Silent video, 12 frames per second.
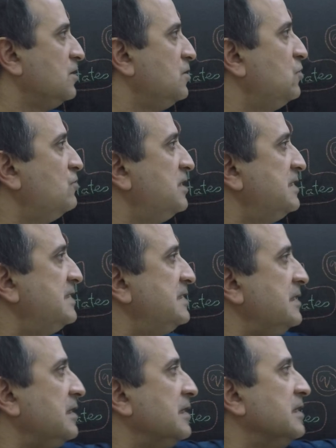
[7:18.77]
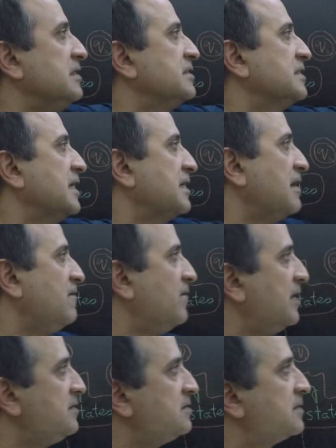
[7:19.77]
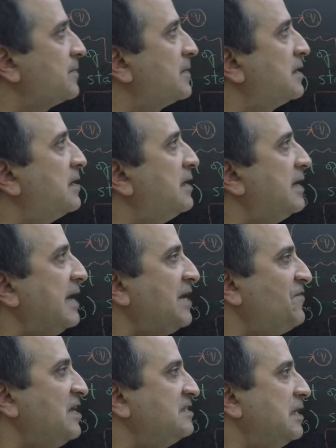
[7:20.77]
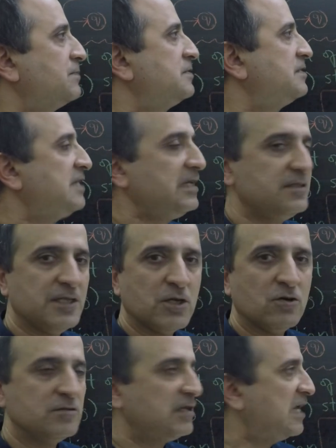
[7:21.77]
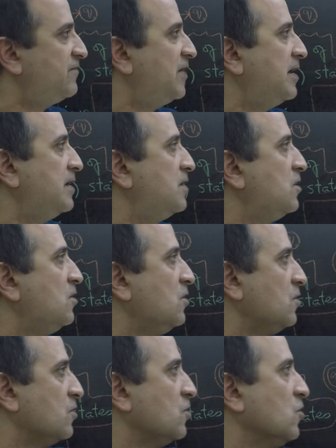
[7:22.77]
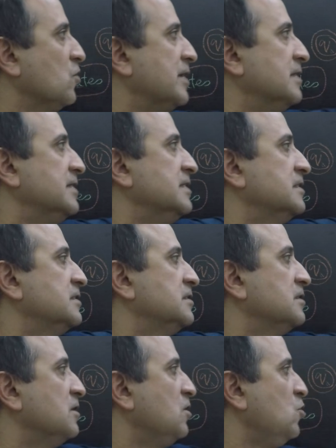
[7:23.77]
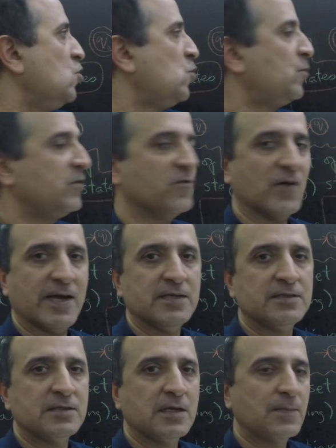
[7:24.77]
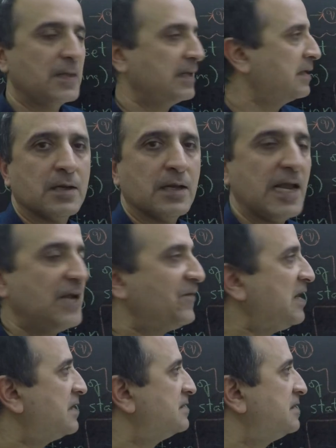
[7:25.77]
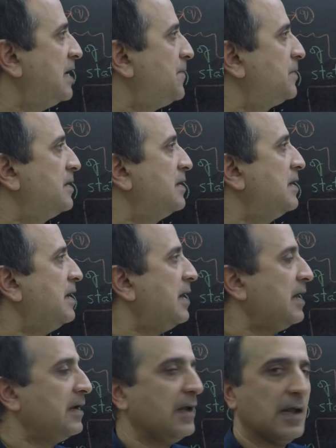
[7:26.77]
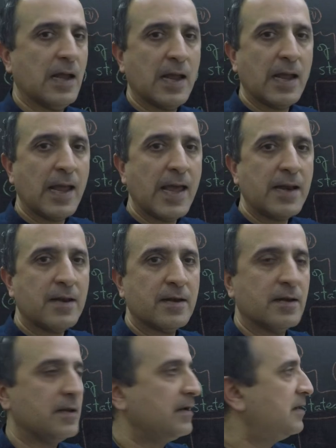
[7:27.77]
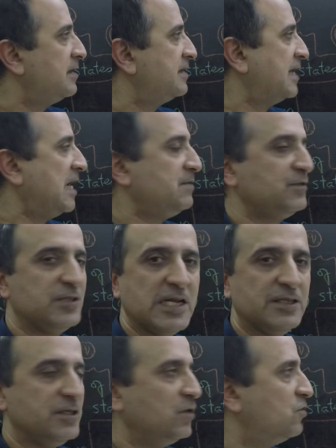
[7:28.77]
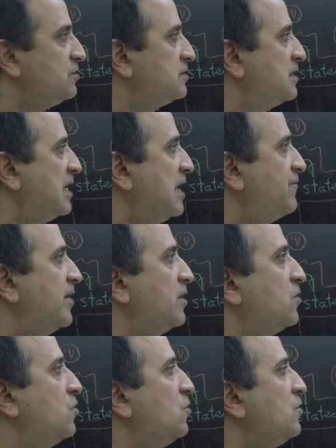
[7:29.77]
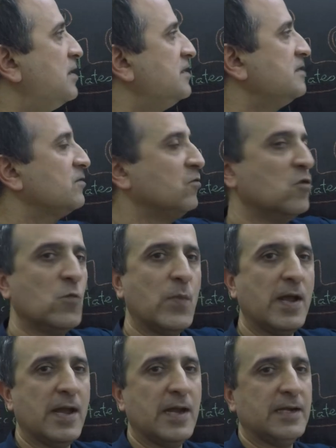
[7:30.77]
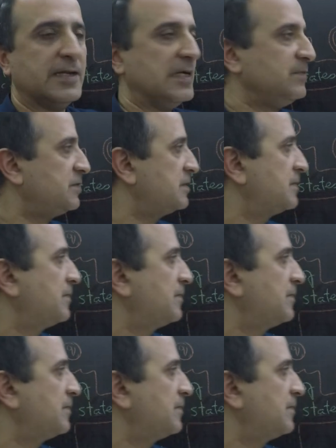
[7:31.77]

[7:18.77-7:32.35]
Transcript: do this circle once, it will accept 6 zeros. If I go in this loop twice, it will accept n times 3 zeros if I go in this loop n times.